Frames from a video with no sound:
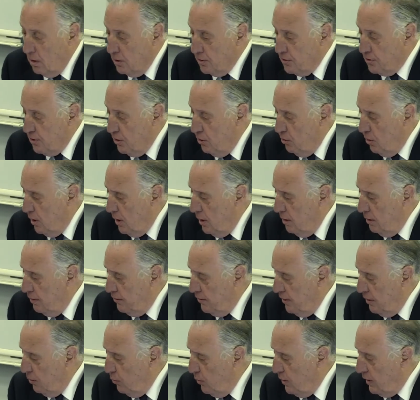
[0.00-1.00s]
So I
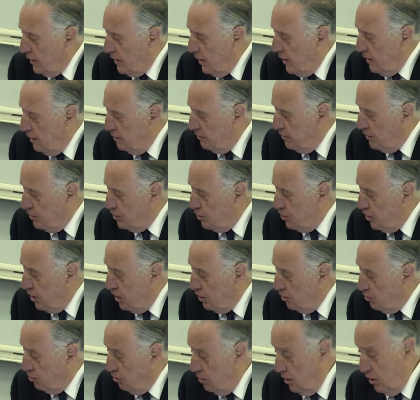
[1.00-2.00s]
think we can, at this
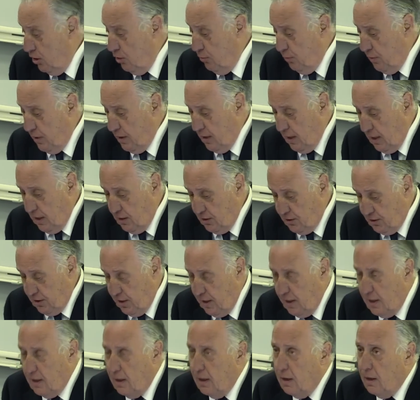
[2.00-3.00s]
juncture, I hope we can,
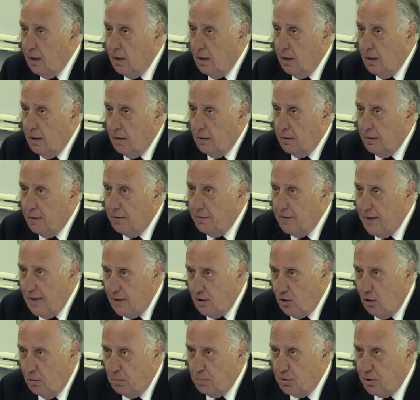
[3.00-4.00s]
say that
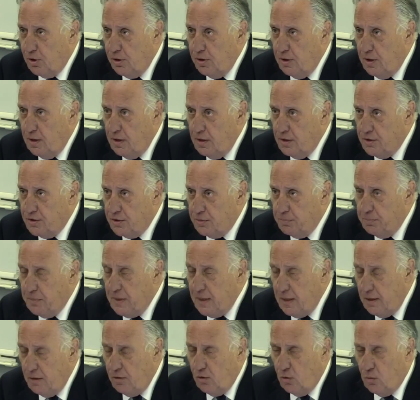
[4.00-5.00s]
that option is,
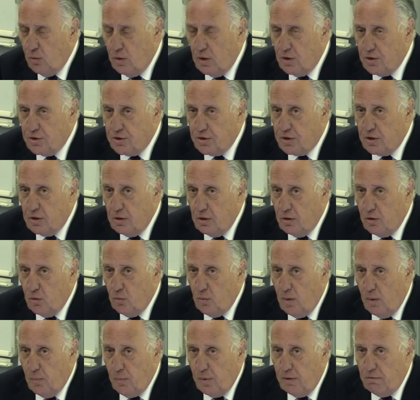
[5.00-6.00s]
being the worst,
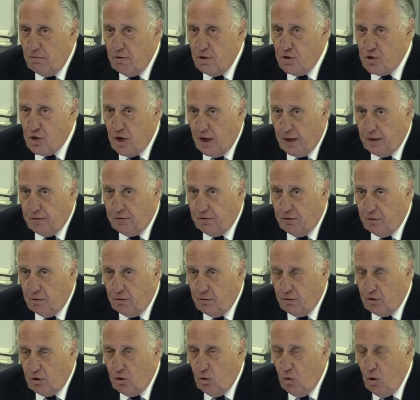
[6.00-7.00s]
the one we
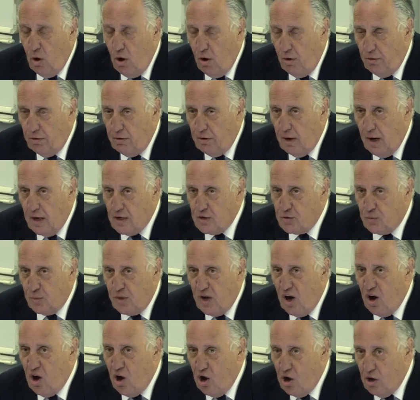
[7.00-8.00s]
reject, to go on as
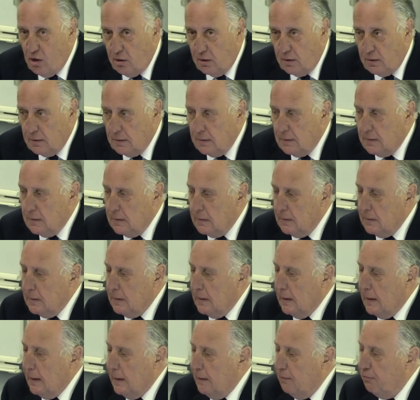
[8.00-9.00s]
we are,
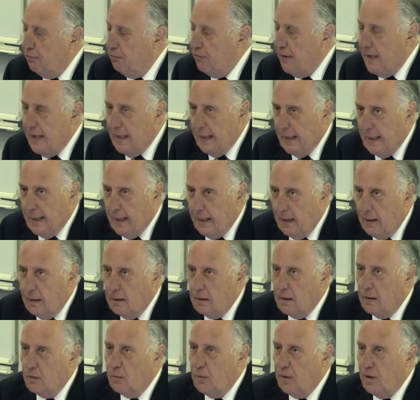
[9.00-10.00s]
failing,
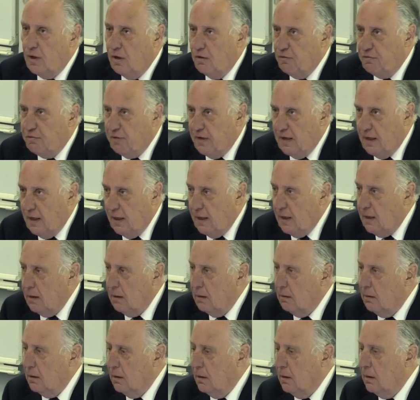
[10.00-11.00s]
and we are
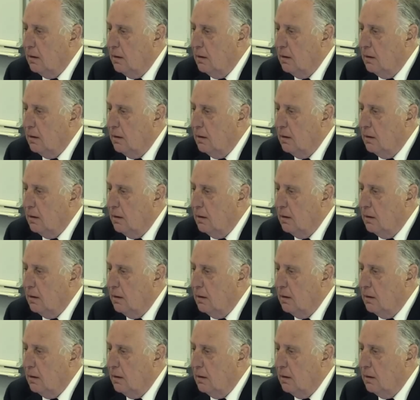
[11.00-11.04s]
failing,